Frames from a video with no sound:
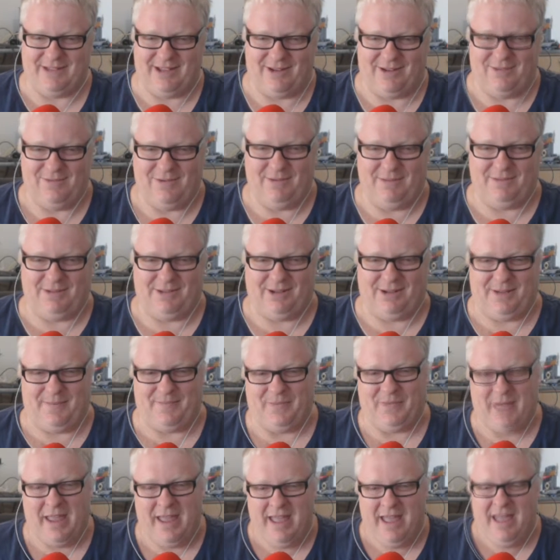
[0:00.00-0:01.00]
a dull website.
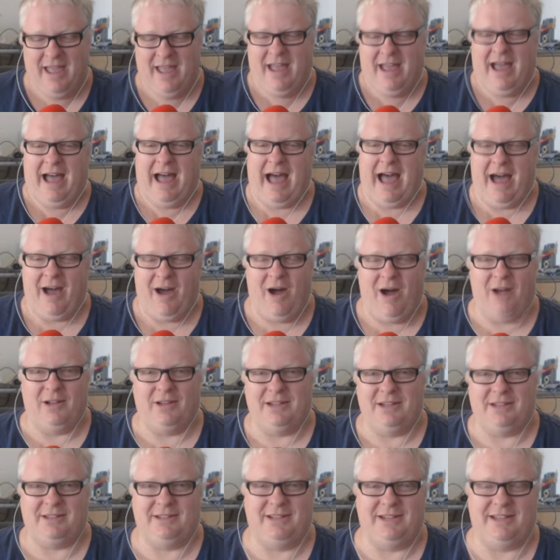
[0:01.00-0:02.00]

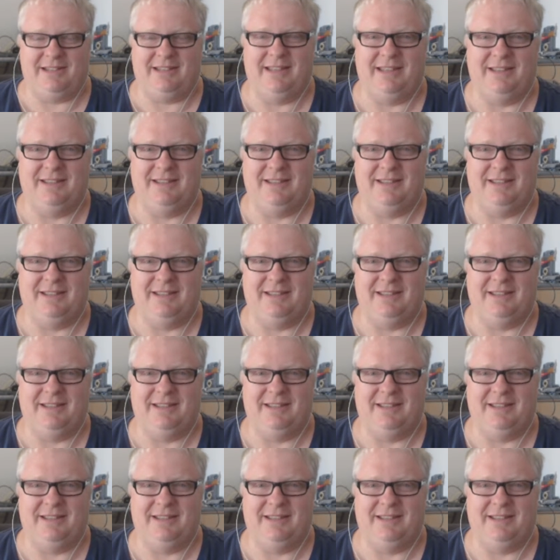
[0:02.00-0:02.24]
Just